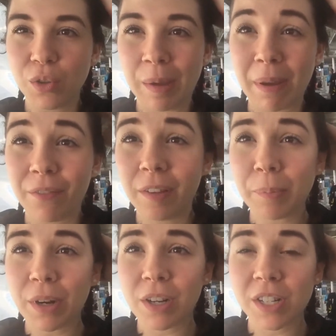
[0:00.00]
to get my
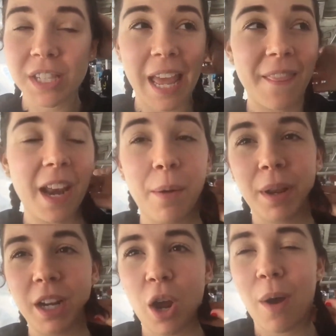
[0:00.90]
flippers and then I'm
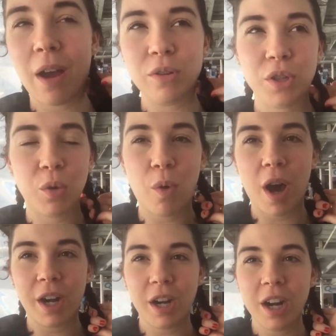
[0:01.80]
going to go out into the
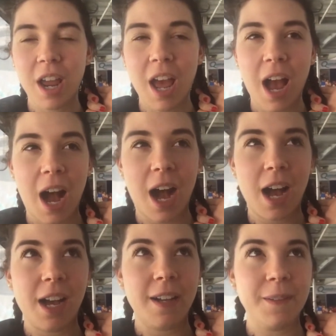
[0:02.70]
water.
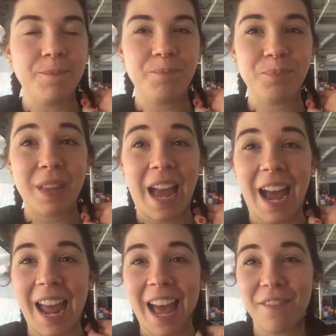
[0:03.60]
Um,
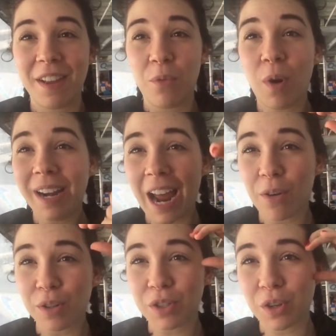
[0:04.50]
I have a one
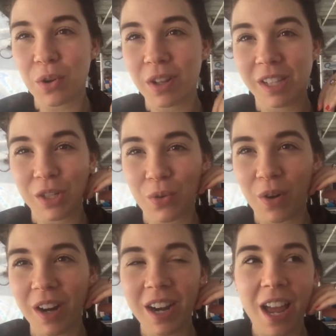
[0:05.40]
hour snorkeling
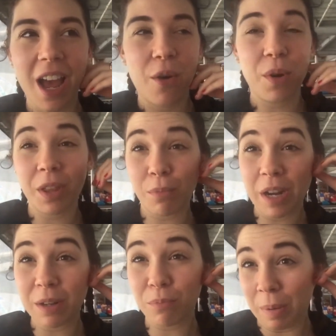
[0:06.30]
tour with a
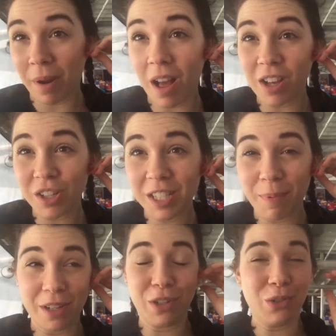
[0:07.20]
marine marine biologist
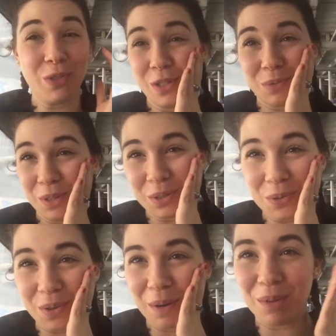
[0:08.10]
specialist, which is really
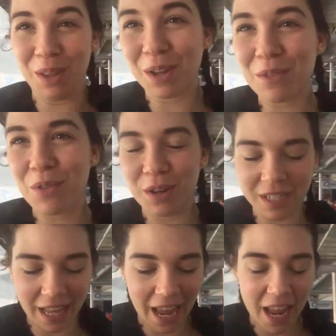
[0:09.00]
cool and I'm really looking forward
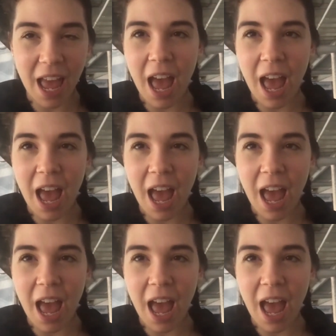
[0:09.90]
to that.